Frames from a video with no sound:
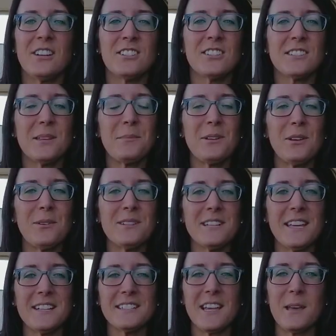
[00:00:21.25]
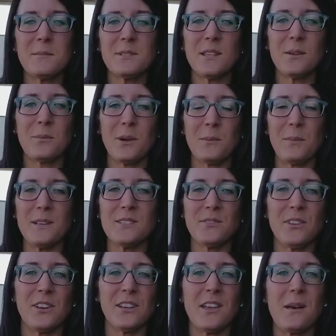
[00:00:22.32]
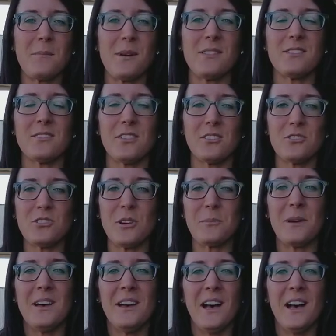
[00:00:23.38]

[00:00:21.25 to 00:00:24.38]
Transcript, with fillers: Just let me know what day and time is going to work best for you to come by the dealership.